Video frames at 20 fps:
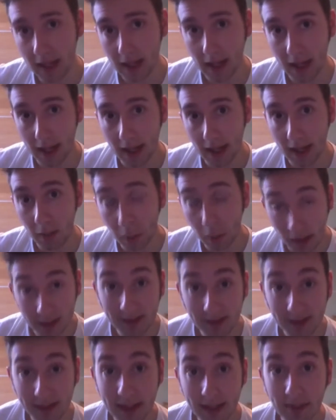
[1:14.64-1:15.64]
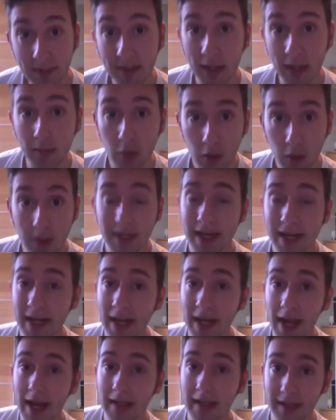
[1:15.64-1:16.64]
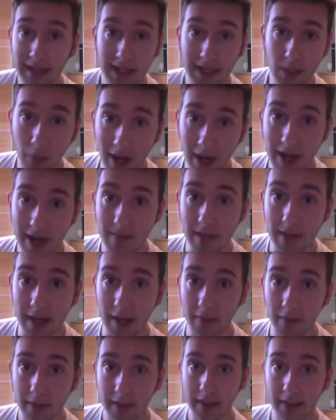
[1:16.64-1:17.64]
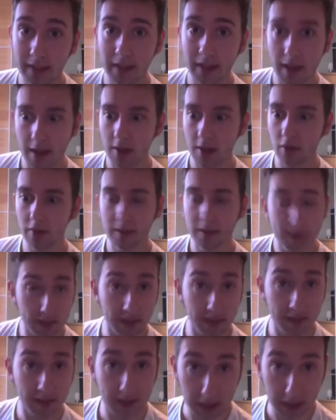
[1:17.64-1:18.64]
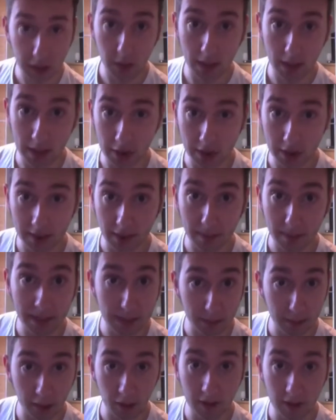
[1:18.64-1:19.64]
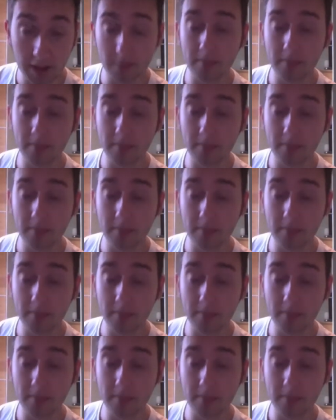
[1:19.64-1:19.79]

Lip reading: but at the same time you can hear exactly what I'm hearing and understand the situation that people are in.